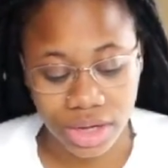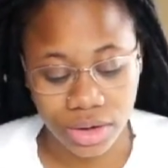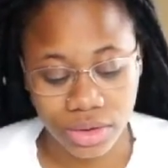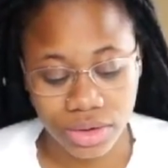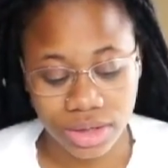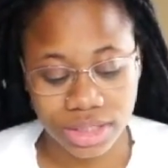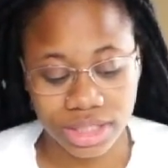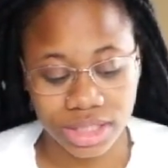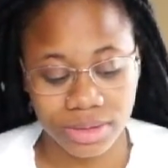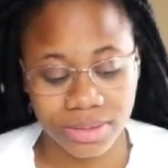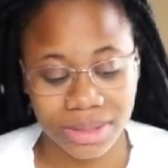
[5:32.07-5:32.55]

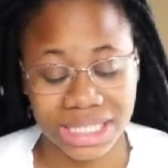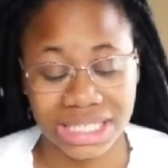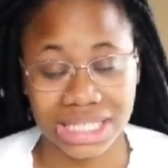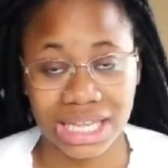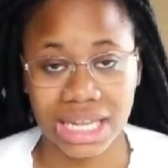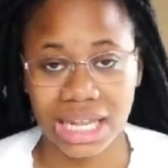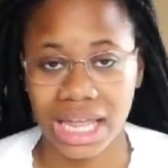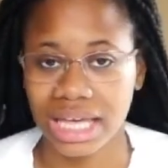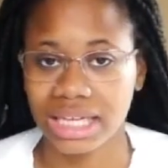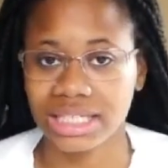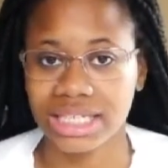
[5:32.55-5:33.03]
courses because I
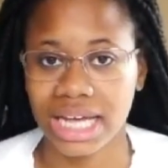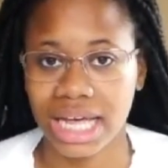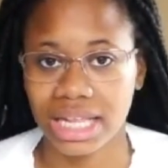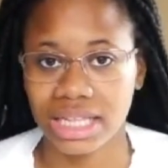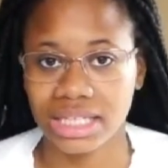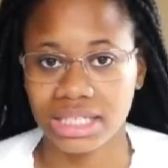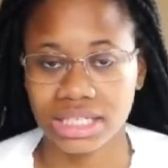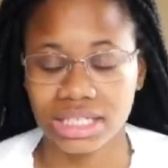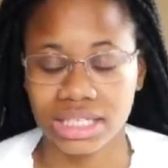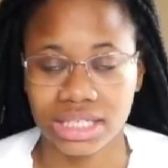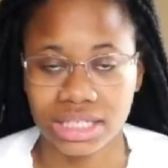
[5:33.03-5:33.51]
like
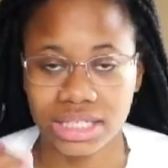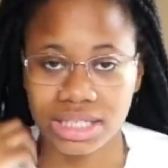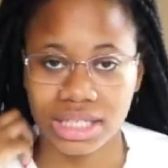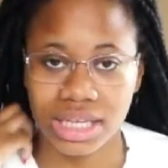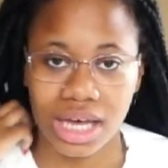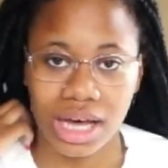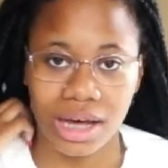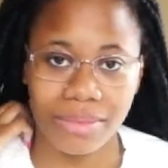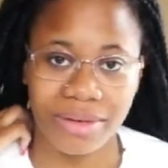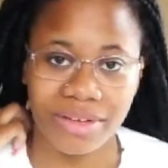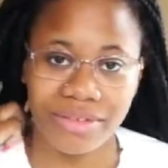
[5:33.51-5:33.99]
challenges.
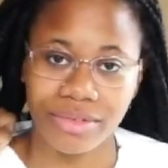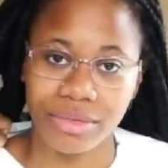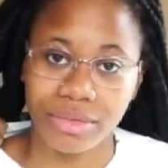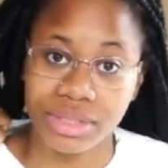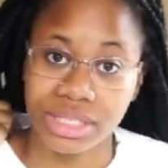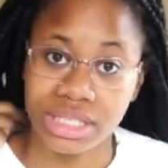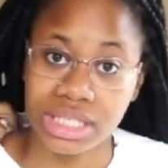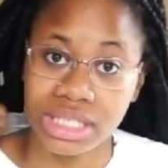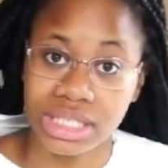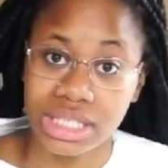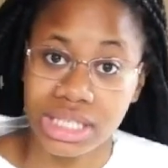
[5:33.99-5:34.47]
If it
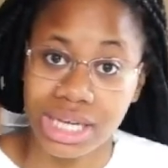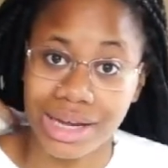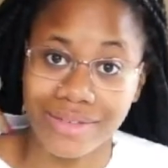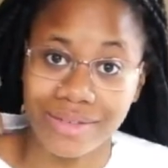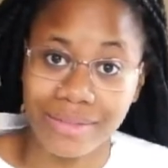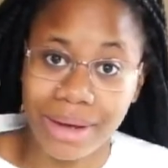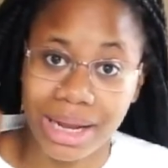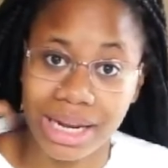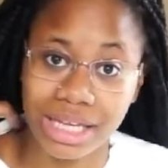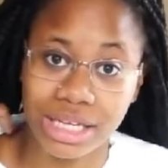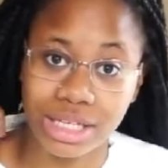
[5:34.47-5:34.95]
was easy,
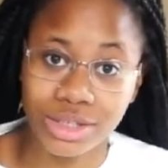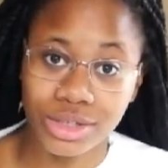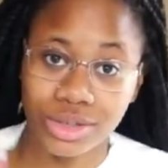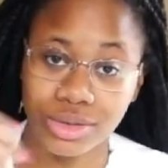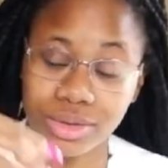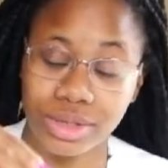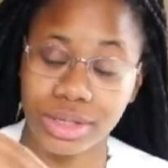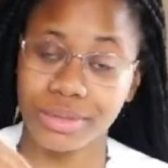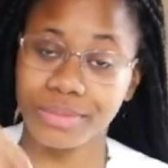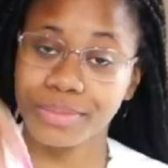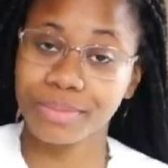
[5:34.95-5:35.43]
everybody could do
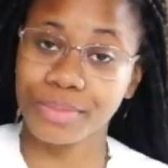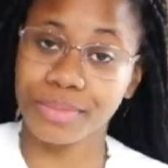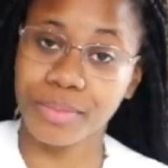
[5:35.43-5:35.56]
it.